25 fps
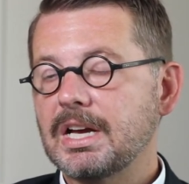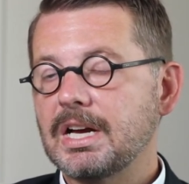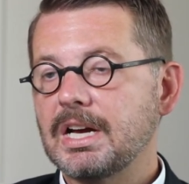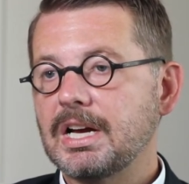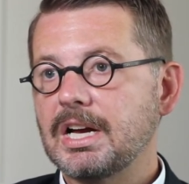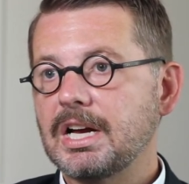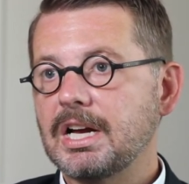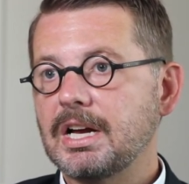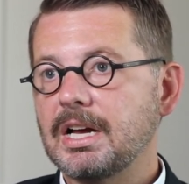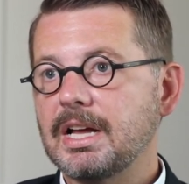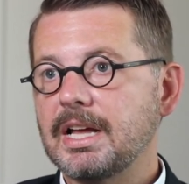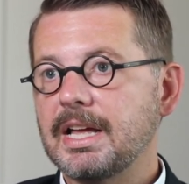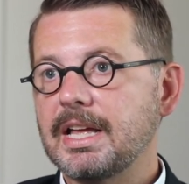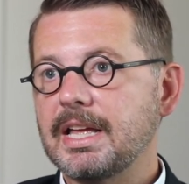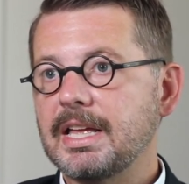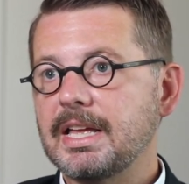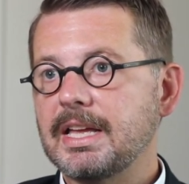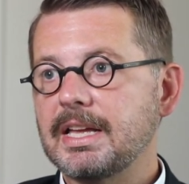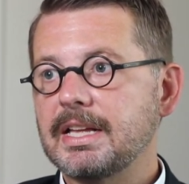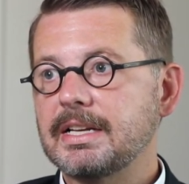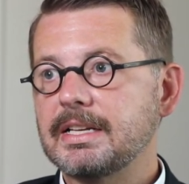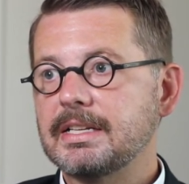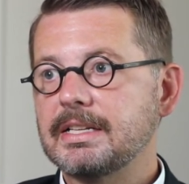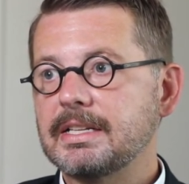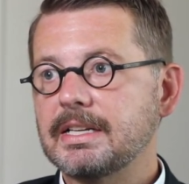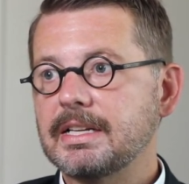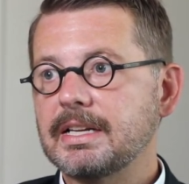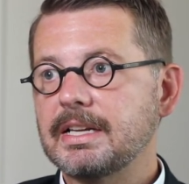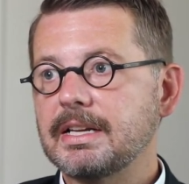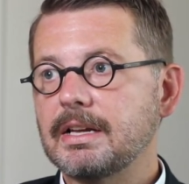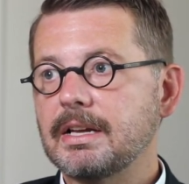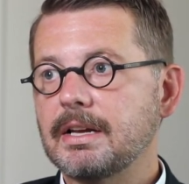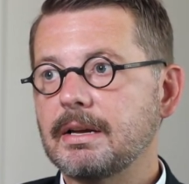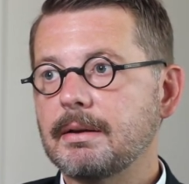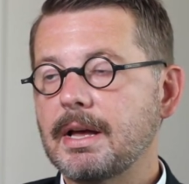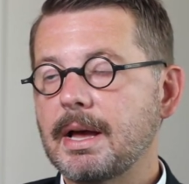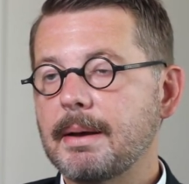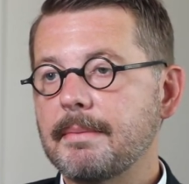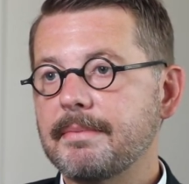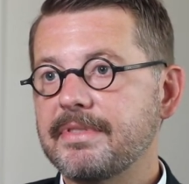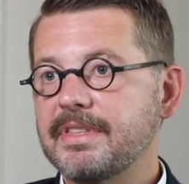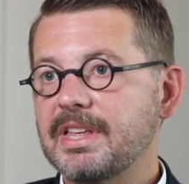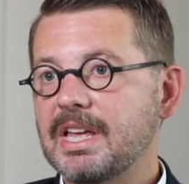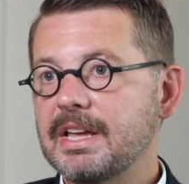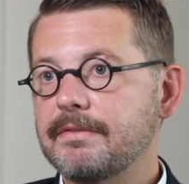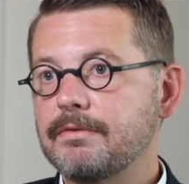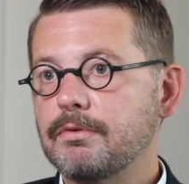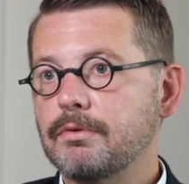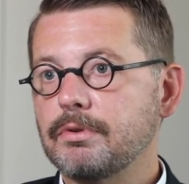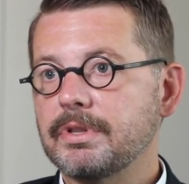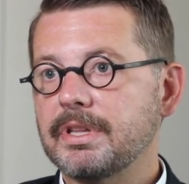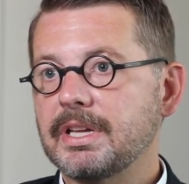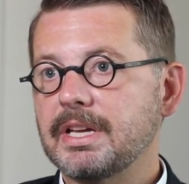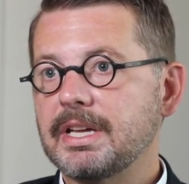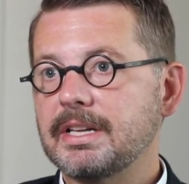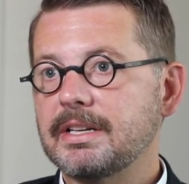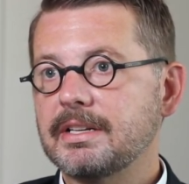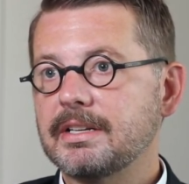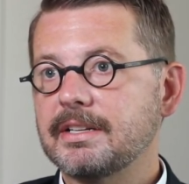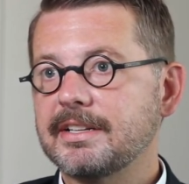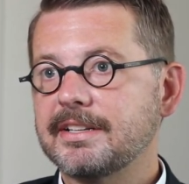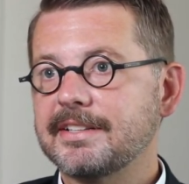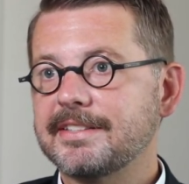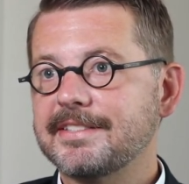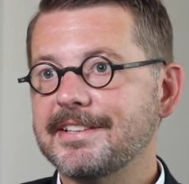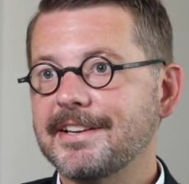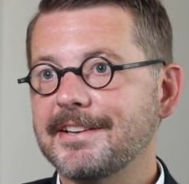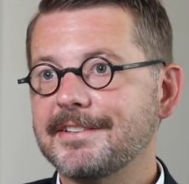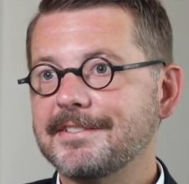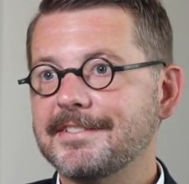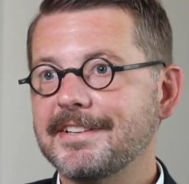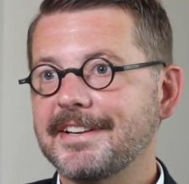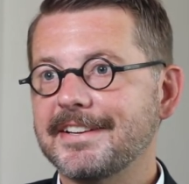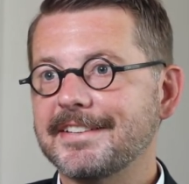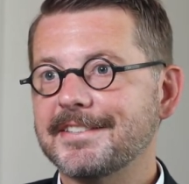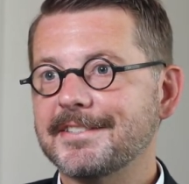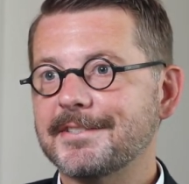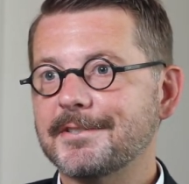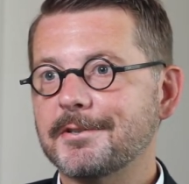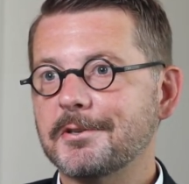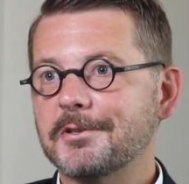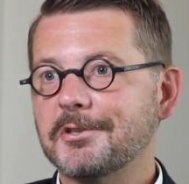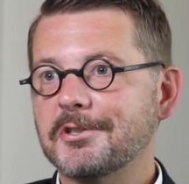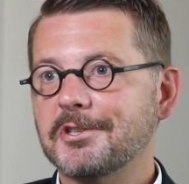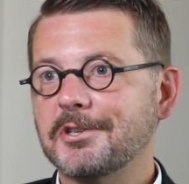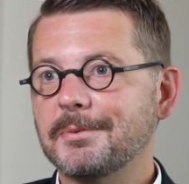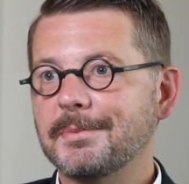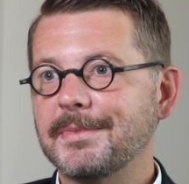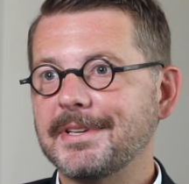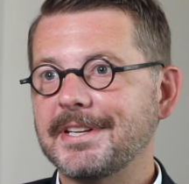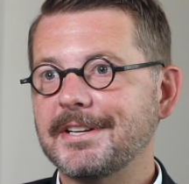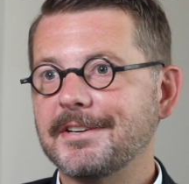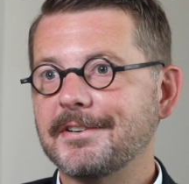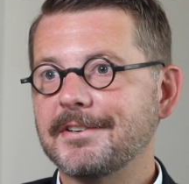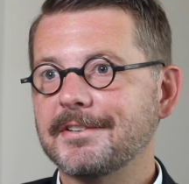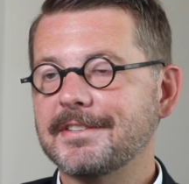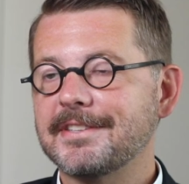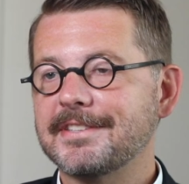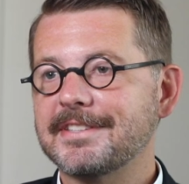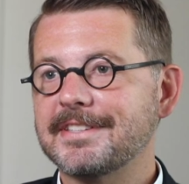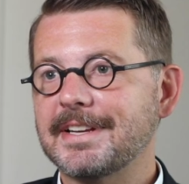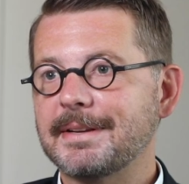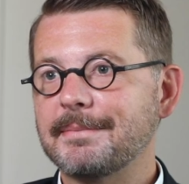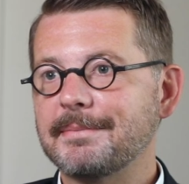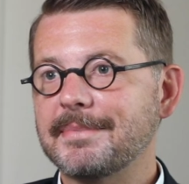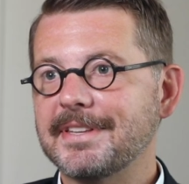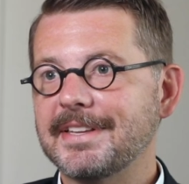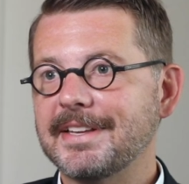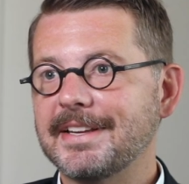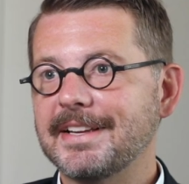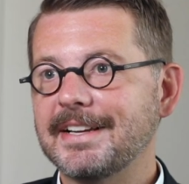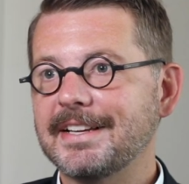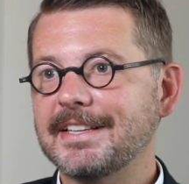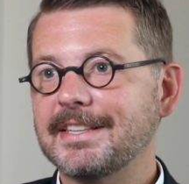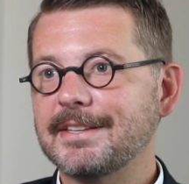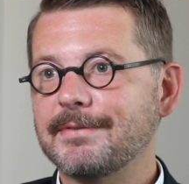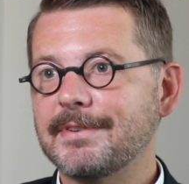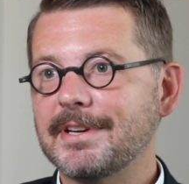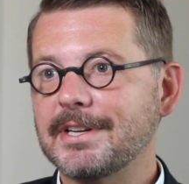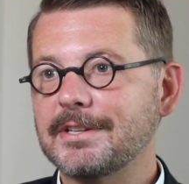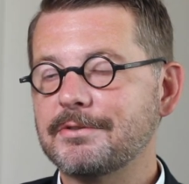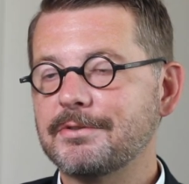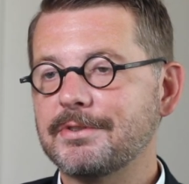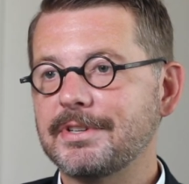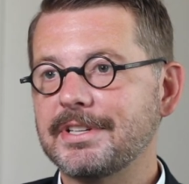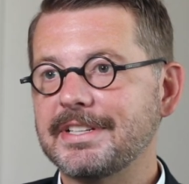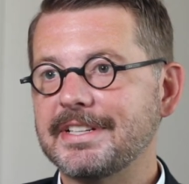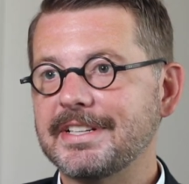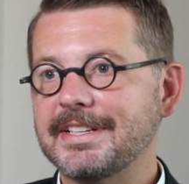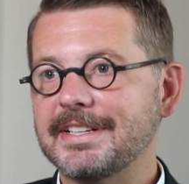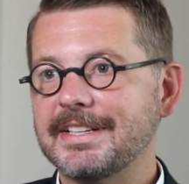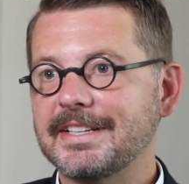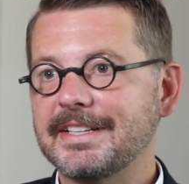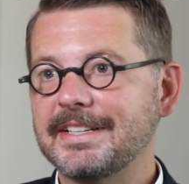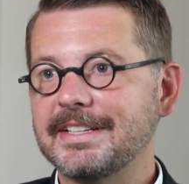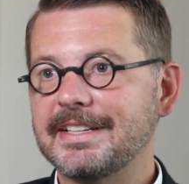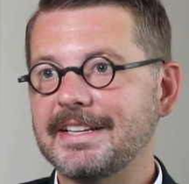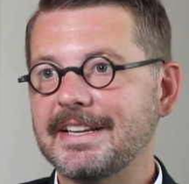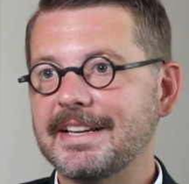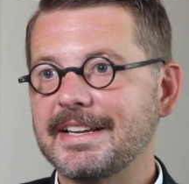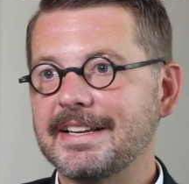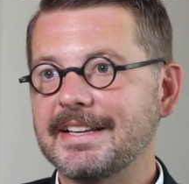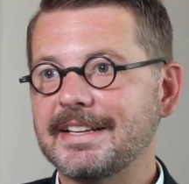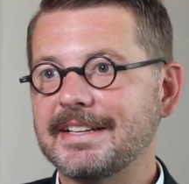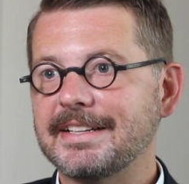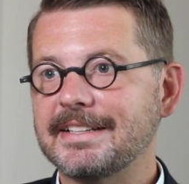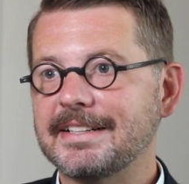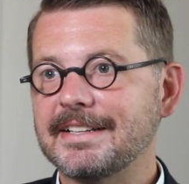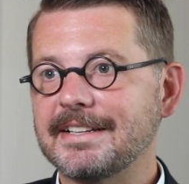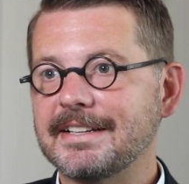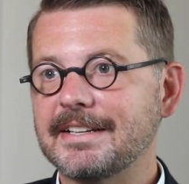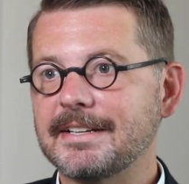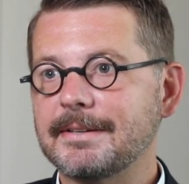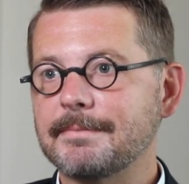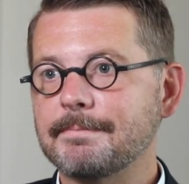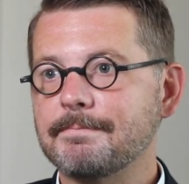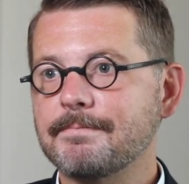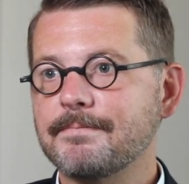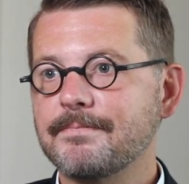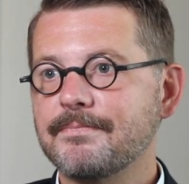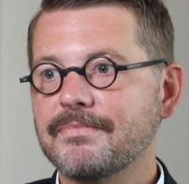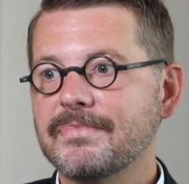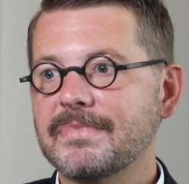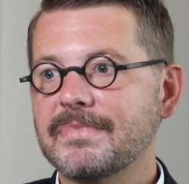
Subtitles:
I'm thankful that it sounds like the search committee heard the same thing and the vestry did. And